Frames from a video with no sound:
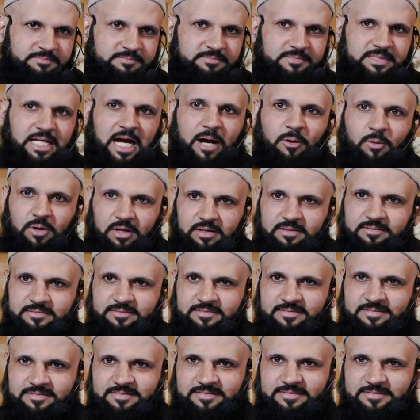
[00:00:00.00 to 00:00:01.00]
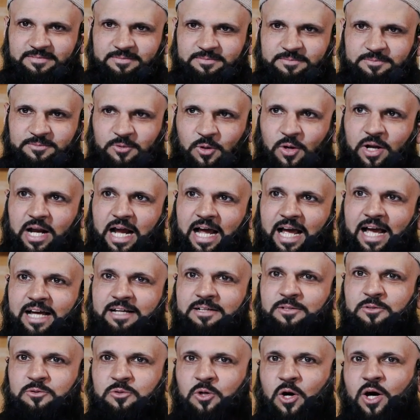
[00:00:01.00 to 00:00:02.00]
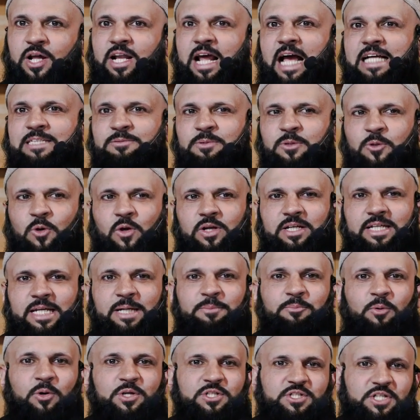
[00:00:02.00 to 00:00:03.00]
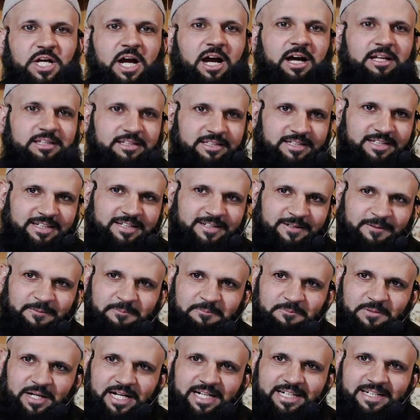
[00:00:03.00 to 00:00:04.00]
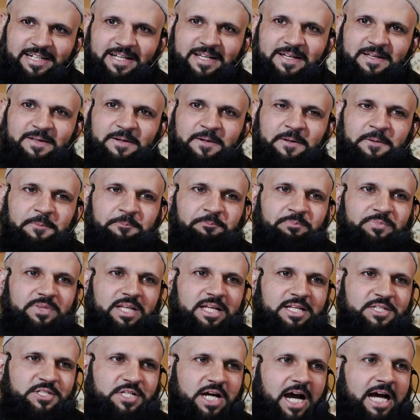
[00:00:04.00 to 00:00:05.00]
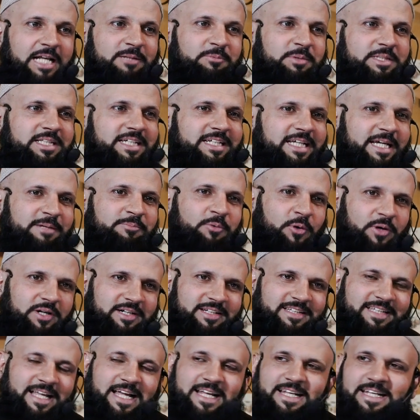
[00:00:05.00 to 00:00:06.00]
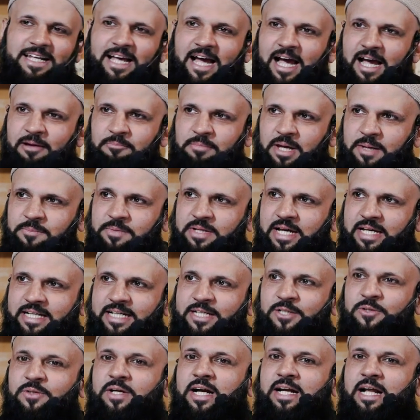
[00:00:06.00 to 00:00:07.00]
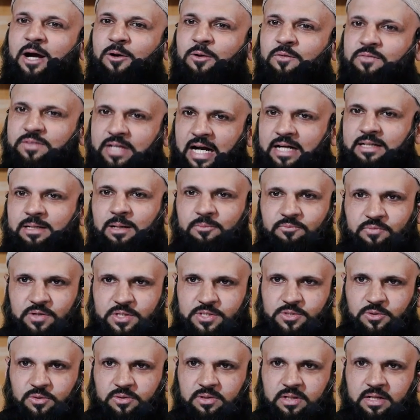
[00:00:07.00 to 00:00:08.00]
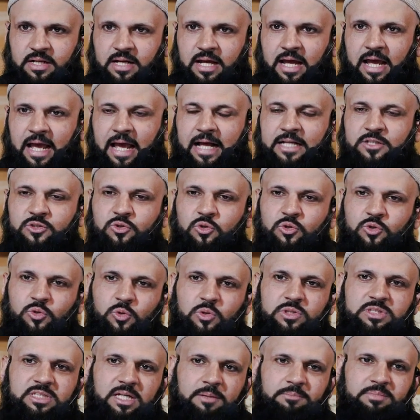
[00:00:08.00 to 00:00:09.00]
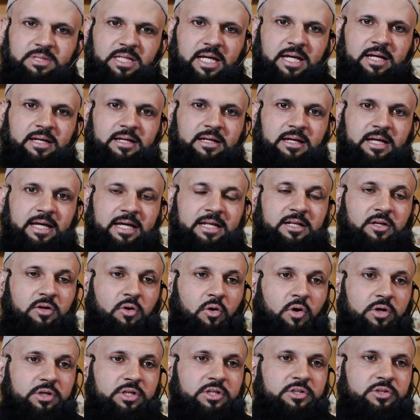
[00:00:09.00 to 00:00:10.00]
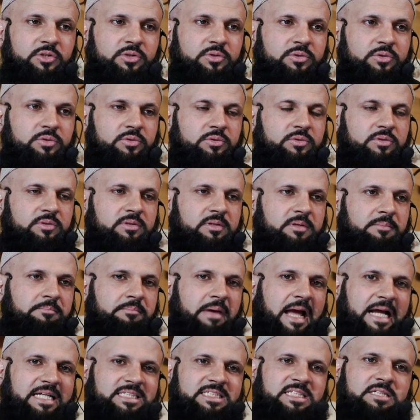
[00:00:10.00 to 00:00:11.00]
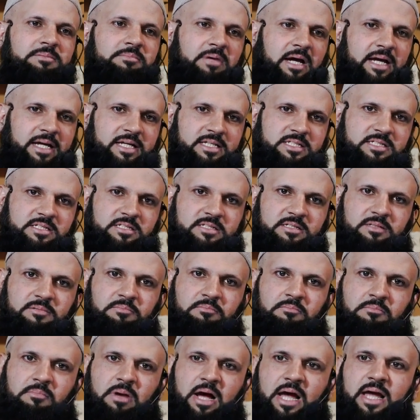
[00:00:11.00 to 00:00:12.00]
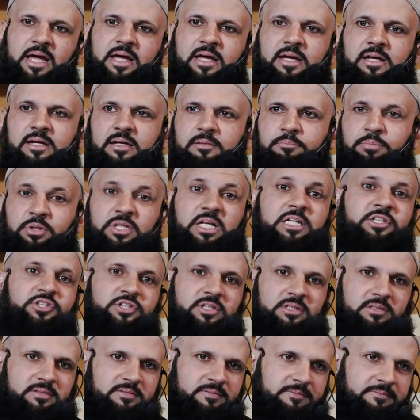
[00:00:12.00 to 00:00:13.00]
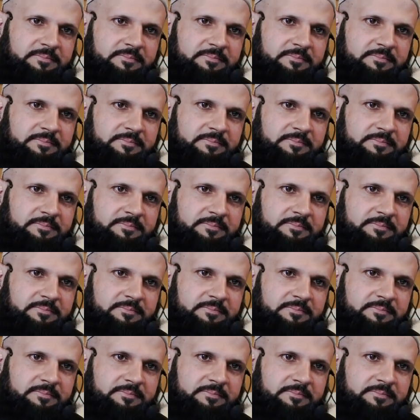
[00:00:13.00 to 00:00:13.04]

dawa, or, or as we call keyboard jihad, right? Jihad with the keyboard, then maybe I need to get out of that comfort zone. And so do something in order to maximize my potential.